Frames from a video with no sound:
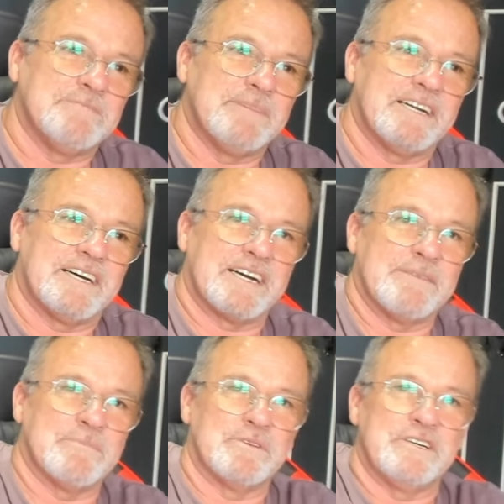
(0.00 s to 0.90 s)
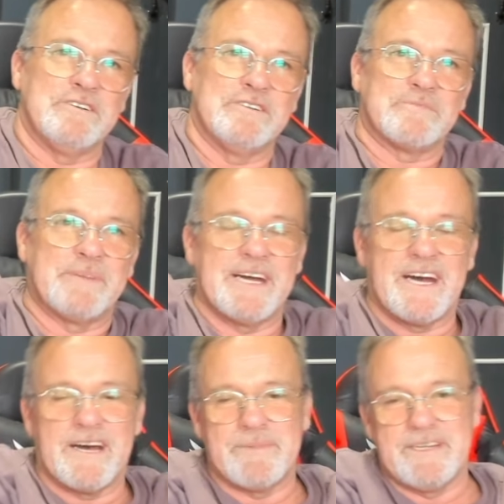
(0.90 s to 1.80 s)
man, I got more years
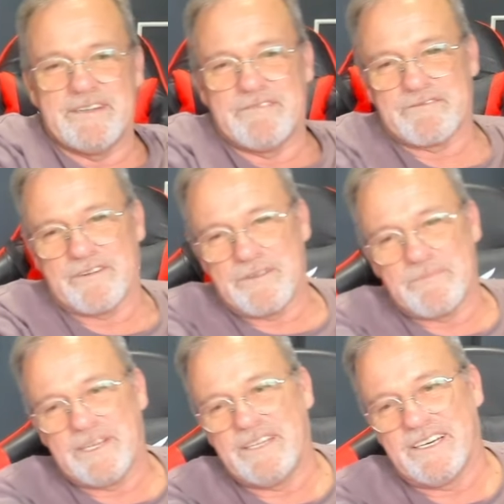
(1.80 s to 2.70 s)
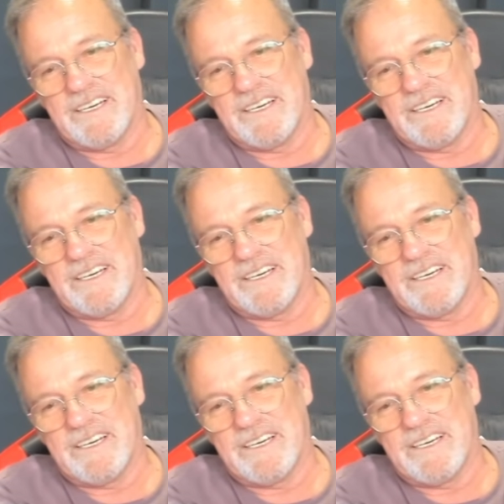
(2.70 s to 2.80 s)
behind me than in front of me.